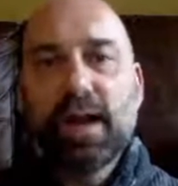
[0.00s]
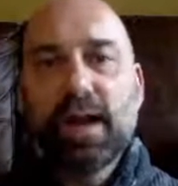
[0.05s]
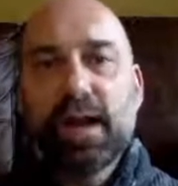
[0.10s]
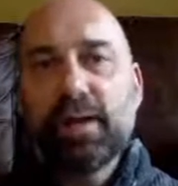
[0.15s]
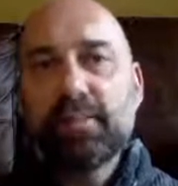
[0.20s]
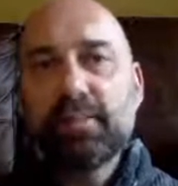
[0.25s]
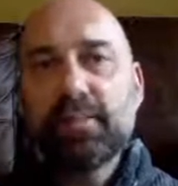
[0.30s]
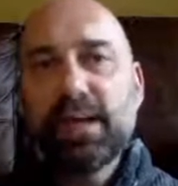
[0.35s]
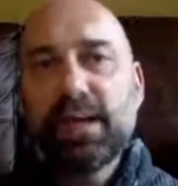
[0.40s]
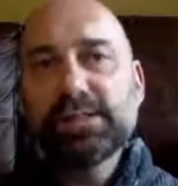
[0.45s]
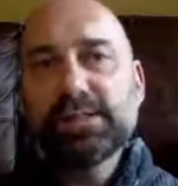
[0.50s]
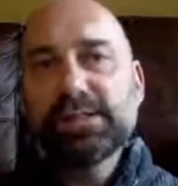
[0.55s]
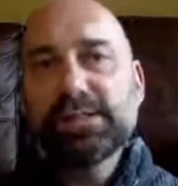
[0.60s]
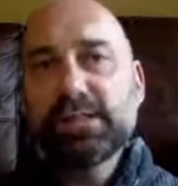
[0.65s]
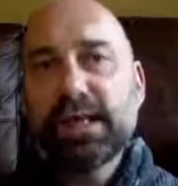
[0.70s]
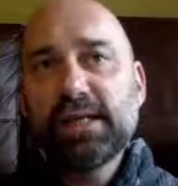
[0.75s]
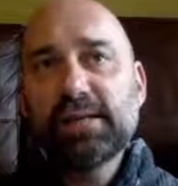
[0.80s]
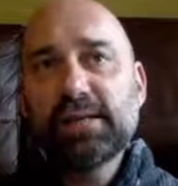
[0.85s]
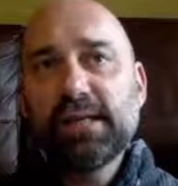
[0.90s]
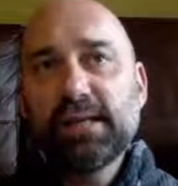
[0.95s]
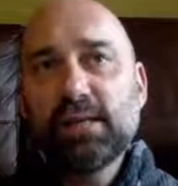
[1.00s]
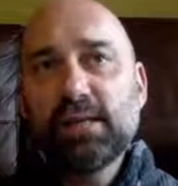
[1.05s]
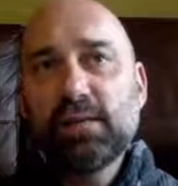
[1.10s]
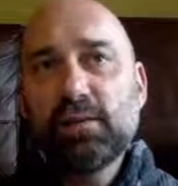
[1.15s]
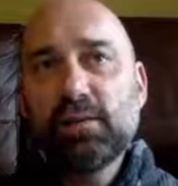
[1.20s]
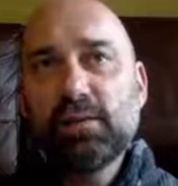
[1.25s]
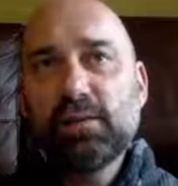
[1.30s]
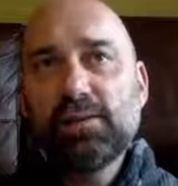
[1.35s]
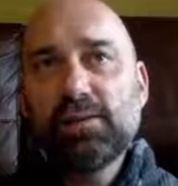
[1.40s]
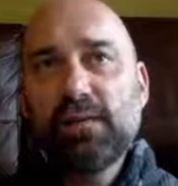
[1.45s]
Um, let's say that
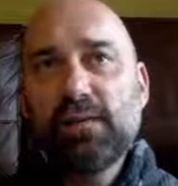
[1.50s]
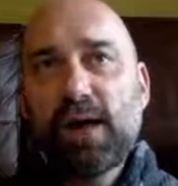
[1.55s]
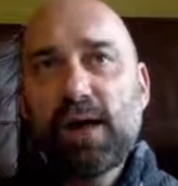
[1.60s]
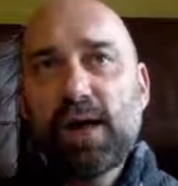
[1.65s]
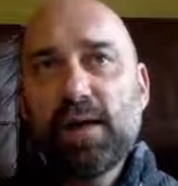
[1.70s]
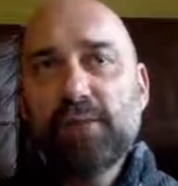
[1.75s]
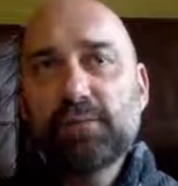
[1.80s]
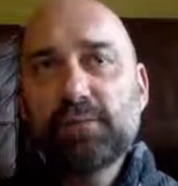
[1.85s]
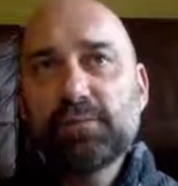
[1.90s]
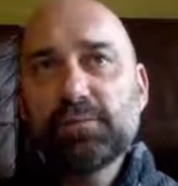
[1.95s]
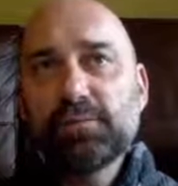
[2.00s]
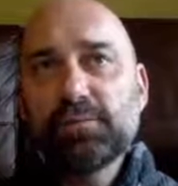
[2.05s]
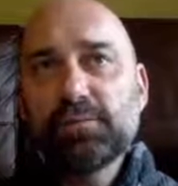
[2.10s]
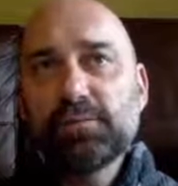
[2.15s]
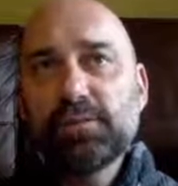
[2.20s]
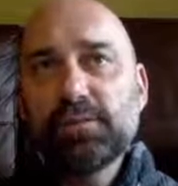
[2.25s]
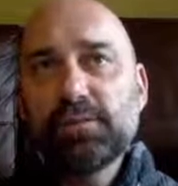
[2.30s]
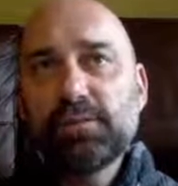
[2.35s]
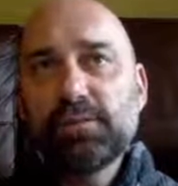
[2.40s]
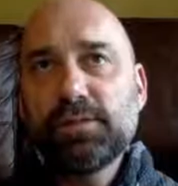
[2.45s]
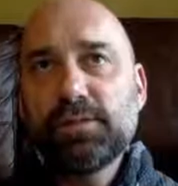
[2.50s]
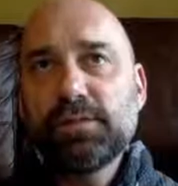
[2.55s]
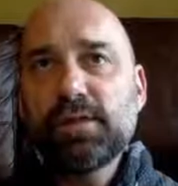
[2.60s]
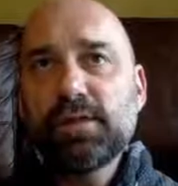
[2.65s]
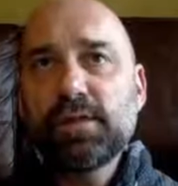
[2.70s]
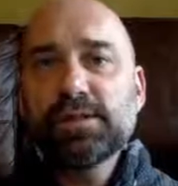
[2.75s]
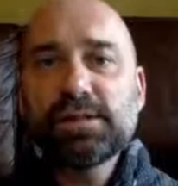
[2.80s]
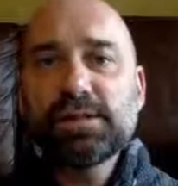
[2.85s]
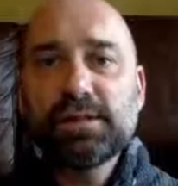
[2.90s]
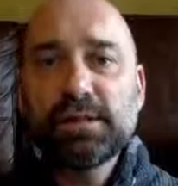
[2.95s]
you've, um, you've you've
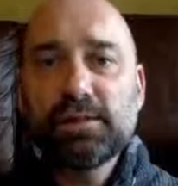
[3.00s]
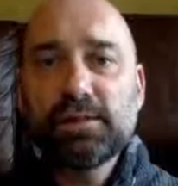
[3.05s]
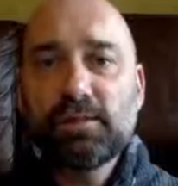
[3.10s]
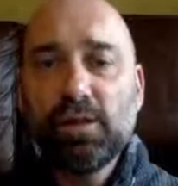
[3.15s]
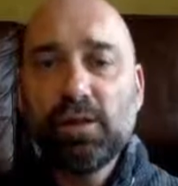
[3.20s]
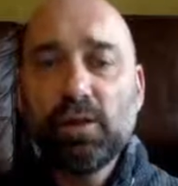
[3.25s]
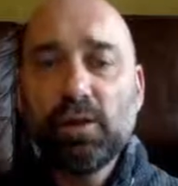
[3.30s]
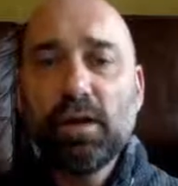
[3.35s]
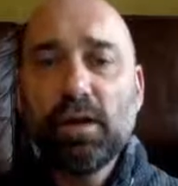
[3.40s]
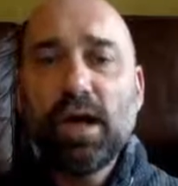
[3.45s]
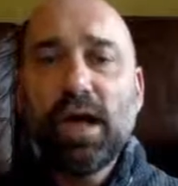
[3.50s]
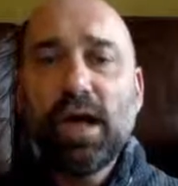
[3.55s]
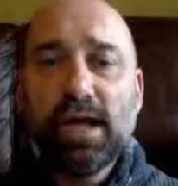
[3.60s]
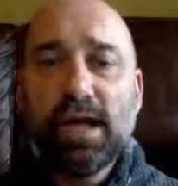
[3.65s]
done something wrong,